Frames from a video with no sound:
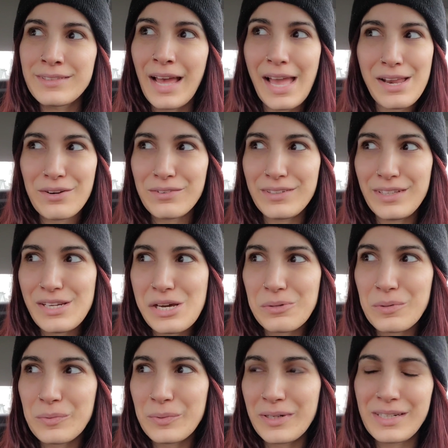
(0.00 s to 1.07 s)
I don't really know
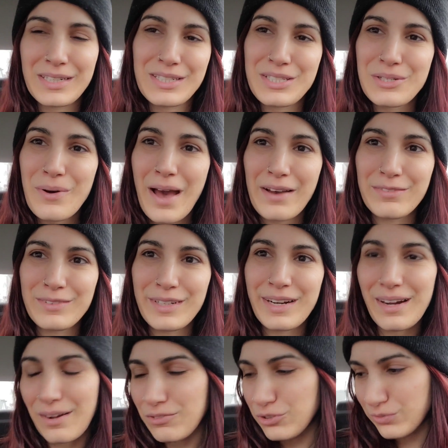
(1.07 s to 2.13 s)
what we're gonna do after.
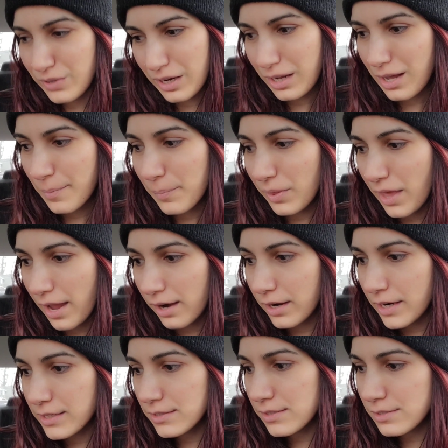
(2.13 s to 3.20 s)
I have to run a couple of
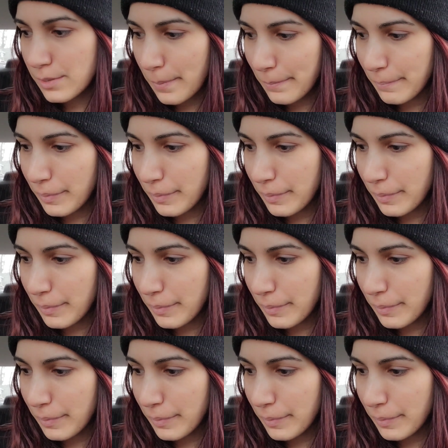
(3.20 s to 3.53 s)
errands,